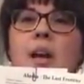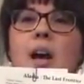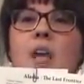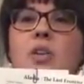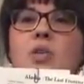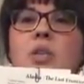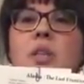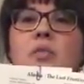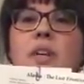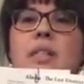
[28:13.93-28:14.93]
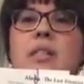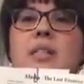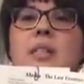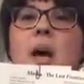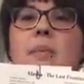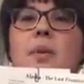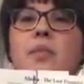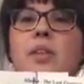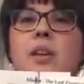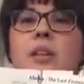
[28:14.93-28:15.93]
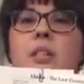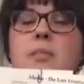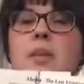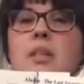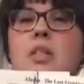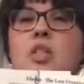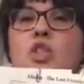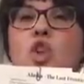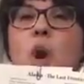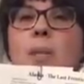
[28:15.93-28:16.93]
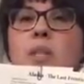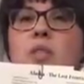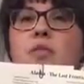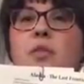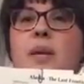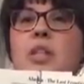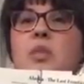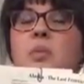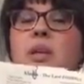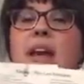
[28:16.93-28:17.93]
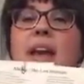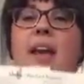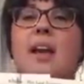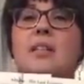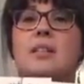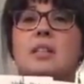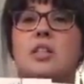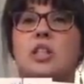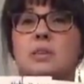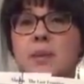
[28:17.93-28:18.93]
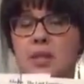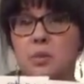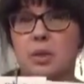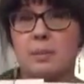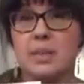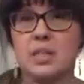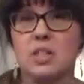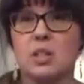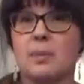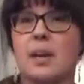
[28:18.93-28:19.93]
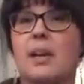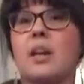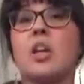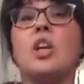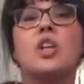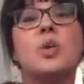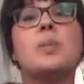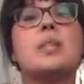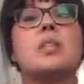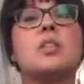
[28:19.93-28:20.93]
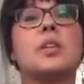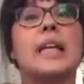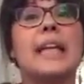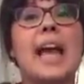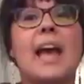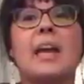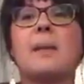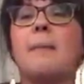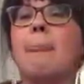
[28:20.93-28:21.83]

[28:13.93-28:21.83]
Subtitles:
I'll usually read some of this, but it's so much information. We're going to hang on to these sheets because we're going to be touching upon U.S. history again.